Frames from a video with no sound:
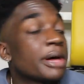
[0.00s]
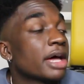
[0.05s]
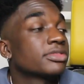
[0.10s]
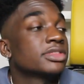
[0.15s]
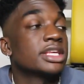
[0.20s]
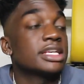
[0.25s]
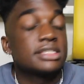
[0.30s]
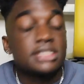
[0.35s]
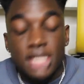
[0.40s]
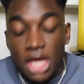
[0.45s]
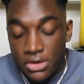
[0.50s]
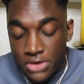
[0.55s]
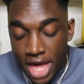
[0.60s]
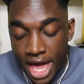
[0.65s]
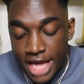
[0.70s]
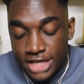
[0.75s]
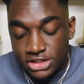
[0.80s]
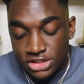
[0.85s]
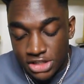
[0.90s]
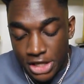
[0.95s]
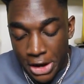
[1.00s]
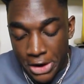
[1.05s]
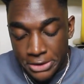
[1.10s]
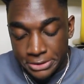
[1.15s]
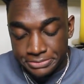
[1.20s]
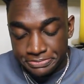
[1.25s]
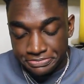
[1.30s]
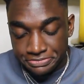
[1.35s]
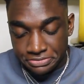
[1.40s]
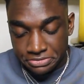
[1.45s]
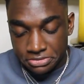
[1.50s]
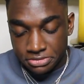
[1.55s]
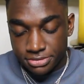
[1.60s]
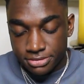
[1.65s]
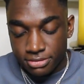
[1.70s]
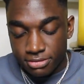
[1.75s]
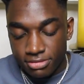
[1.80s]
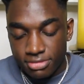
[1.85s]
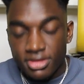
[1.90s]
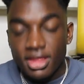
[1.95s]
about this. Okay, so
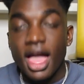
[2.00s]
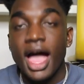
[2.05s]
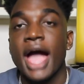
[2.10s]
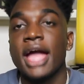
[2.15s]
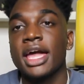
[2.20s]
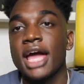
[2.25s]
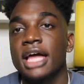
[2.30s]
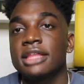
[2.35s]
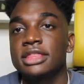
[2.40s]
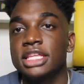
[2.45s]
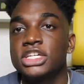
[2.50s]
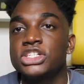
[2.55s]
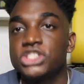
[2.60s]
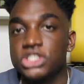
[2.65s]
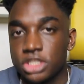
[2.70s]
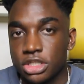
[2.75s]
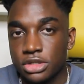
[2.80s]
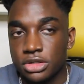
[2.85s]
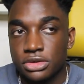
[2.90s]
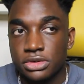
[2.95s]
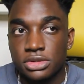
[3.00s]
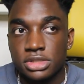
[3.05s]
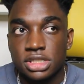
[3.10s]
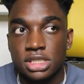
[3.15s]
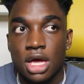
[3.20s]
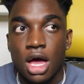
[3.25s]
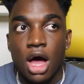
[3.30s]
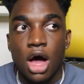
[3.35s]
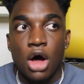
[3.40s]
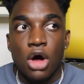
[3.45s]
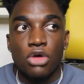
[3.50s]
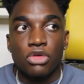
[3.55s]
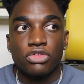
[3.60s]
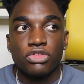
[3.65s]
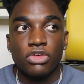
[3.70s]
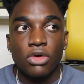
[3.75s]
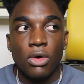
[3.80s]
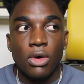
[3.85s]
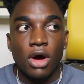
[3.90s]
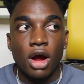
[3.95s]
I got these shoes
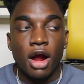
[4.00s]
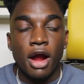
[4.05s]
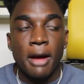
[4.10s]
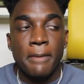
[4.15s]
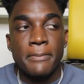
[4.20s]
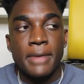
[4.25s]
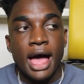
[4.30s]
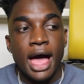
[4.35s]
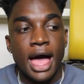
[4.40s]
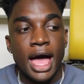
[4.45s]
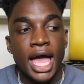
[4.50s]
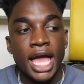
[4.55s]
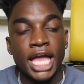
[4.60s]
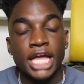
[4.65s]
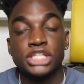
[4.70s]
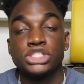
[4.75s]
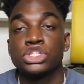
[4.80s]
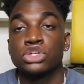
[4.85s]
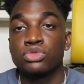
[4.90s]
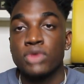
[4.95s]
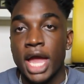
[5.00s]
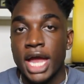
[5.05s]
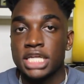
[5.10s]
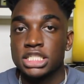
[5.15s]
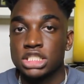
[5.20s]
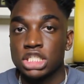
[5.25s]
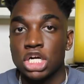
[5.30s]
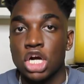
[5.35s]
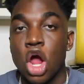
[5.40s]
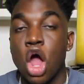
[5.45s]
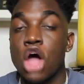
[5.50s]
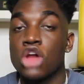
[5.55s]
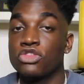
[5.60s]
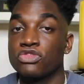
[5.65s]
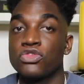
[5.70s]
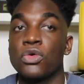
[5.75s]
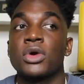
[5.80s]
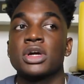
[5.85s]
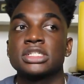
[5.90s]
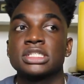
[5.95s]
for my director on
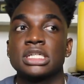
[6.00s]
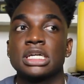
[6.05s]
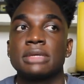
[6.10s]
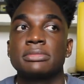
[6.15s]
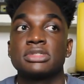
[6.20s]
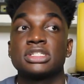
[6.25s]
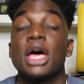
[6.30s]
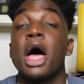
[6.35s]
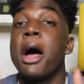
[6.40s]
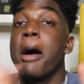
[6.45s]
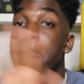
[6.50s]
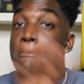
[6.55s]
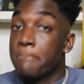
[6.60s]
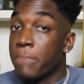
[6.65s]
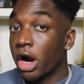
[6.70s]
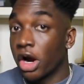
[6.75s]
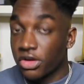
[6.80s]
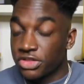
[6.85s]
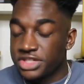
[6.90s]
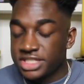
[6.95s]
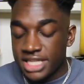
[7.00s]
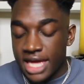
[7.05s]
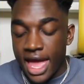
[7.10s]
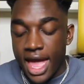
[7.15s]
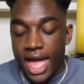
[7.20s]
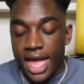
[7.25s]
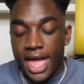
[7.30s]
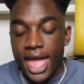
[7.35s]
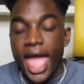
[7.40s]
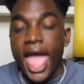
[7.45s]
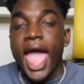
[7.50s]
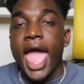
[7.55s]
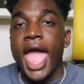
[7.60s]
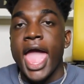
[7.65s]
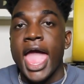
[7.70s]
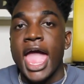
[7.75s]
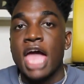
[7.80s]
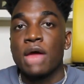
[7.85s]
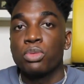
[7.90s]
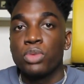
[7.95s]
Foursome's birthday,
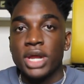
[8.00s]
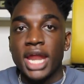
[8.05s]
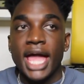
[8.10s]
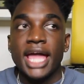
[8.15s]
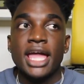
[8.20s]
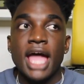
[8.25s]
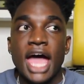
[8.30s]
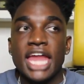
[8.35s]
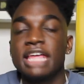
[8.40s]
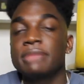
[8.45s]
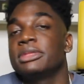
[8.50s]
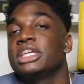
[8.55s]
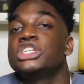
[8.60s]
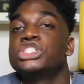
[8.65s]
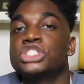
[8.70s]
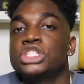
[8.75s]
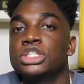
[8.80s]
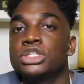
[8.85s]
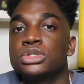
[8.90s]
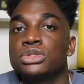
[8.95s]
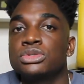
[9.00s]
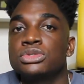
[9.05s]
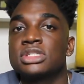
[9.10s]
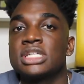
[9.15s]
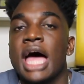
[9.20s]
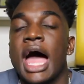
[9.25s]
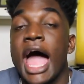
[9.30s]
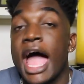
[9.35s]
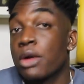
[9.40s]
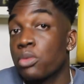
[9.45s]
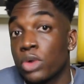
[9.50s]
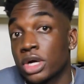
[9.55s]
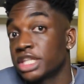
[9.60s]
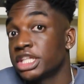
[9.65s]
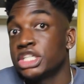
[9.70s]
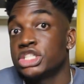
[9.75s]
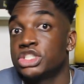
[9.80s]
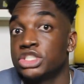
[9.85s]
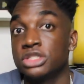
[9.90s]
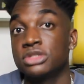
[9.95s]
and when I got him these shoes, I
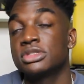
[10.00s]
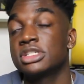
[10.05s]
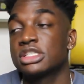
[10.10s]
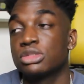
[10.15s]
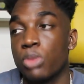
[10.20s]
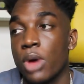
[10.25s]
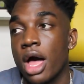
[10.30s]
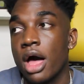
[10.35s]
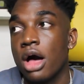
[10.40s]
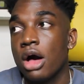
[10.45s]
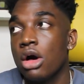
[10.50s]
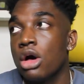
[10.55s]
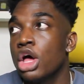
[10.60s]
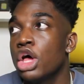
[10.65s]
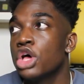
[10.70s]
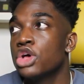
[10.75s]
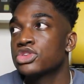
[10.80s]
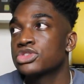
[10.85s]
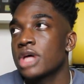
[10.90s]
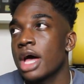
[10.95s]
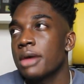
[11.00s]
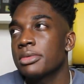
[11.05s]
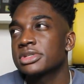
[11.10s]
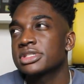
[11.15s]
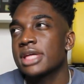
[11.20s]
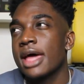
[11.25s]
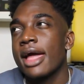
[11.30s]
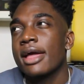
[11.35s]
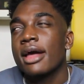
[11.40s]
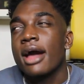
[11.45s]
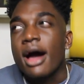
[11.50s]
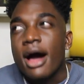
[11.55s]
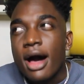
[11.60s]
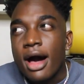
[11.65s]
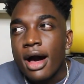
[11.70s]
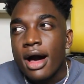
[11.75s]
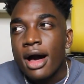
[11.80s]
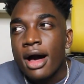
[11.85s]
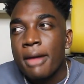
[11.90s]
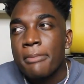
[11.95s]
wanted these shoes as well. So I was like,
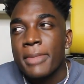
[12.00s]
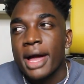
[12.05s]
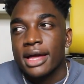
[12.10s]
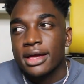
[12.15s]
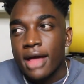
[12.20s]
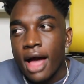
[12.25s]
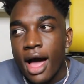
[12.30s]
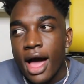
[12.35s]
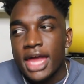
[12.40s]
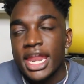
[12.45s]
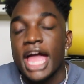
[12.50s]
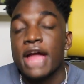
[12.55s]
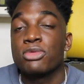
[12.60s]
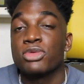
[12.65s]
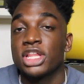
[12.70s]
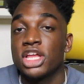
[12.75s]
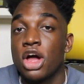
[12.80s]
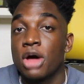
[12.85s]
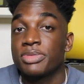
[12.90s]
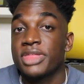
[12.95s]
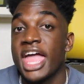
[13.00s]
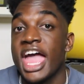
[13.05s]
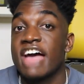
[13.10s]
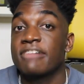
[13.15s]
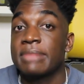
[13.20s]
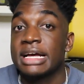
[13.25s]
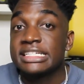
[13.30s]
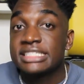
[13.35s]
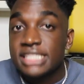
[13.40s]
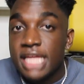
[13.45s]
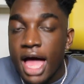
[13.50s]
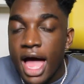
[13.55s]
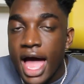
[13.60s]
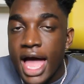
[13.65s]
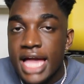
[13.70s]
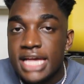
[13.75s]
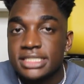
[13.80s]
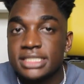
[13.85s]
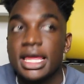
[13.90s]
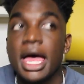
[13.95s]
oh my god, I really hope they have my
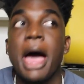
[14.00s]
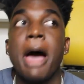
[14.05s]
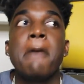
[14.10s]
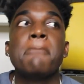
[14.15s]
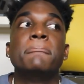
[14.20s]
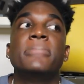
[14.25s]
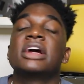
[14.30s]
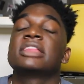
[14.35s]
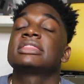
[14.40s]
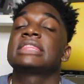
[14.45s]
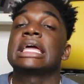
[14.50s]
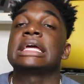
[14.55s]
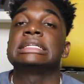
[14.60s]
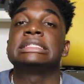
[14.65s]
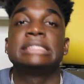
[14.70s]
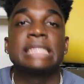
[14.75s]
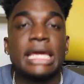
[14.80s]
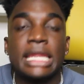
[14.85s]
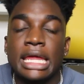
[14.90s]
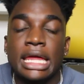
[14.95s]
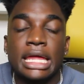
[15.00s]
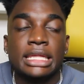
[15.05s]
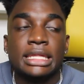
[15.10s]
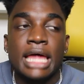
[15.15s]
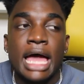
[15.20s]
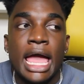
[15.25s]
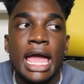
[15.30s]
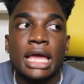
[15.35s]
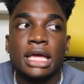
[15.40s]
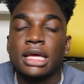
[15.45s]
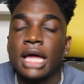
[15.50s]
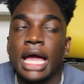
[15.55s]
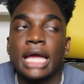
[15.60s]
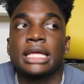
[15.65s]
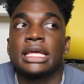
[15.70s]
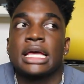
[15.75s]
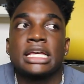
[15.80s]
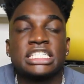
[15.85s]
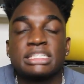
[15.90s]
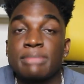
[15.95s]
size, but they didn't. Like, I
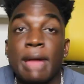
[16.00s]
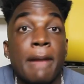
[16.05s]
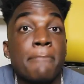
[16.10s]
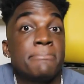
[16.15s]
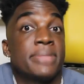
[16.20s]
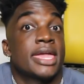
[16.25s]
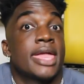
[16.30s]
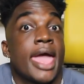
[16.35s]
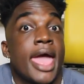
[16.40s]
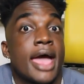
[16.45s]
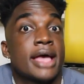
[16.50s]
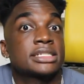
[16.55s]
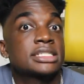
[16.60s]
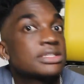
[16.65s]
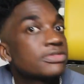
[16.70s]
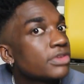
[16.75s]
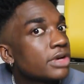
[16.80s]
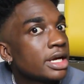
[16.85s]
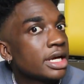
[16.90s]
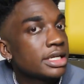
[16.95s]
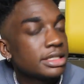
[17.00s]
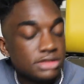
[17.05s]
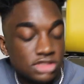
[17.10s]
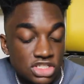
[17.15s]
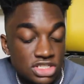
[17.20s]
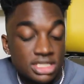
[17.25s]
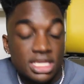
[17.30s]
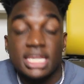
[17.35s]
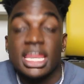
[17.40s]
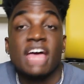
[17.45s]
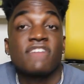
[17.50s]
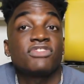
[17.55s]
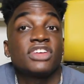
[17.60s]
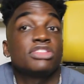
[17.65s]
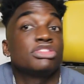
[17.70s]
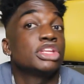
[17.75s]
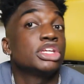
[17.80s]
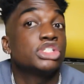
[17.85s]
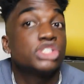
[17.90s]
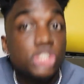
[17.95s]
guess my big ass foot just cannot
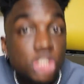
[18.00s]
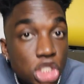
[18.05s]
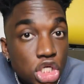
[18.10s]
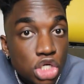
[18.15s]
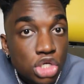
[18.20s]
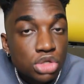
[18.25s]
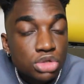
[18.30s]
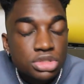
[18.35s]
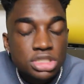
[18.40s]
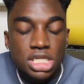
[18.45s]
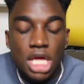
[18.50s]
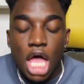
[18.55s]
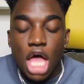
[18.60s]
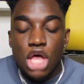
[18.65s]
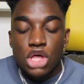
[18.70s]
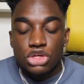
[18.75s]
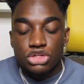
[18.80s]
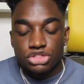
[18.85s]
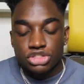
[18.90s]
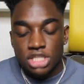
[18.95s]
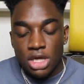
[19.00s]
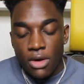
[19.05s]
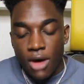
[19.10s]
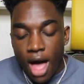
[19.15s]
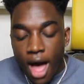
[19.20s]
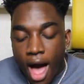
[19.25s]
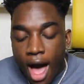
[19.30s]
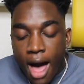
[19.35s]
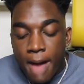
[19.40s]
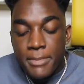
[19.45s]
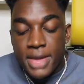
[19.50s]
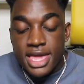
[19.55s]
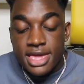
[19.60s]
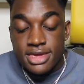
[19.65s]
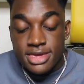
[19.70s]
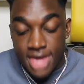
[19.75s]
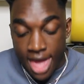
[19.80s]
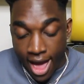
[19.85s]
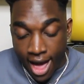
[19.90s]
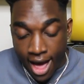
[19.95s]
fit in these shoes. So
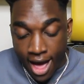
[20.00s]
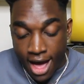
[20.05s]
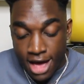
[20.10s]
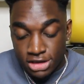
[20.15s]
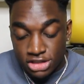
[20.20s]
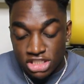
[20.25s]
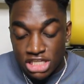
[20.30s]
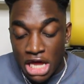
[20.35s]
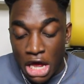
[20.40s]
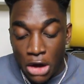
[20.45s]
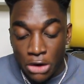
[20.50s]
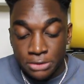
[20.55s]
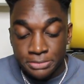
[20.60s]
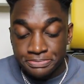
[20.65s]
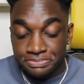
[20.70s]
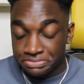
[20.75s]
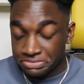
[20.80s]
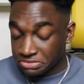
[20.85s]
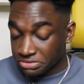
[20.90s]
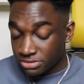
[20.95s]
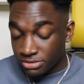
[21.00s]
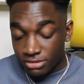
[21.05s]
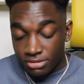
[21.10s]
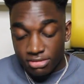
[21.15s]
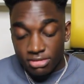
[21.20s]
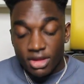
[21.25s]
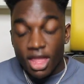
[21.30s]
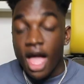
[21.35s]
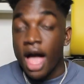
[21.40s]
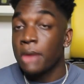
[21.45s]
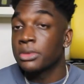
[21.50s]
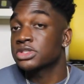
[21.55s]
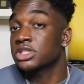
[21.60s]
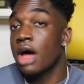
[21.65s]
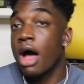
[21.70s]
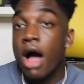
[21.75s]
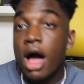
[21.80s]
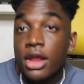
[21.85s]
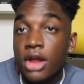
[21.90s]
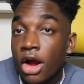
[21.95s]
yeah, so I was
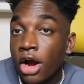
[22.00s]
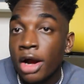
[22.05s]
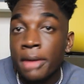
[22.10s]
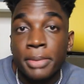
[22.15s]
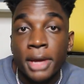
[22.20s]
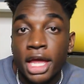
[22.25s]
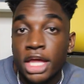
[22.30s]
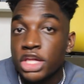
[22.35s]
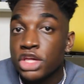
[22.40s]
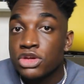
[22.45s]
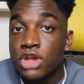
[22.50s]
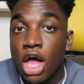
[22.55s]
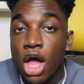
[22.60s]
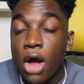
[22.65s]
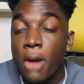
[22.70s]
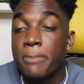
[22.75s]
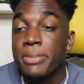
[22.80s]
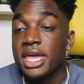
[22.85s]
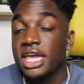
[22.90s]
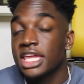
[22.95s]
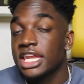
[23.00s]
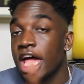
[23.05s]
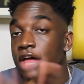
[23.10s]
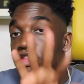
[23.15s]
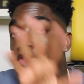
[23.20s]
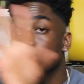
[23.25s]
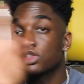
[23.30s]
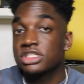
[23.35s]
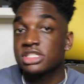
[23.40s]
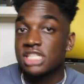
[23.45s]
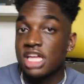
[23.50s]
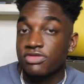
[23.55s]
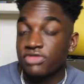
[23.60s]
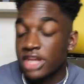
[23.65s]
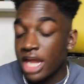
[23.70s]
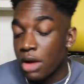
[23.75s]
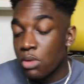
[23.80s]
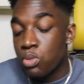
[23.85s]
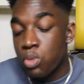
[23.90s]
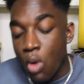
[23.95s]
on Urban, you know, picking out little stuff
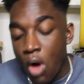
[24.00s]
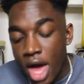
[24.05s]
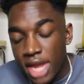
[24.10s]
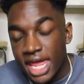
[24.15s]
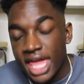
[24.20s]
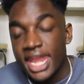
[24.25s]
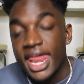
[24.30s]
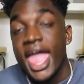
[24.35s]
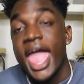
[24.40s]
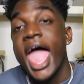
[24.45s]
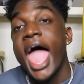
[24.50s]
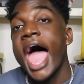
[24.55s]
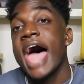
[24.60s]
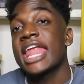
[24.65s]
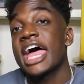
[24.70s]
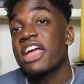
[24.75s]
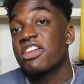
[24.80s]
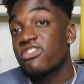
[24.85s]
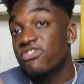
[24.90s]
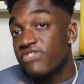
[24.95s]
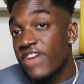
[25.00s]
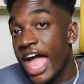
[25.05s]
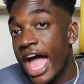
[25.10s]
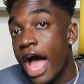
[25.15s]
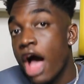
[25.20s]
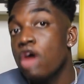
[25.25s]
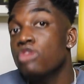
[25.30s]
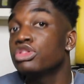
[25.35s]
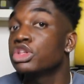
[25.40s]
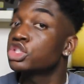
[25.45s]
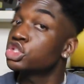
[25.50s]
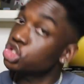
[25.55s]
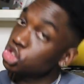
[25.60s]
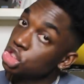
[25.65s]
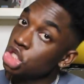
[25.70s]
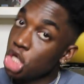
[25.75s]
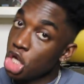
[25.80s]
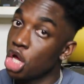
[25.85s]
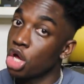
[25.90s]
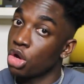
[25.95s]
that I wanted, and I found the
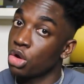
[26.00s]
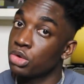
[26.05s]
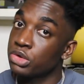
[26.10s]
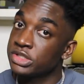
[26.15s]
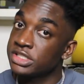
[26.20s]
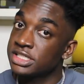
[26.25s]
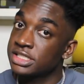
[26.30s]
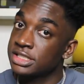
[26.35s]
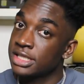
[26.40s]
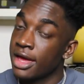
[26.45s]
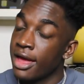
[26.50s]
shoes,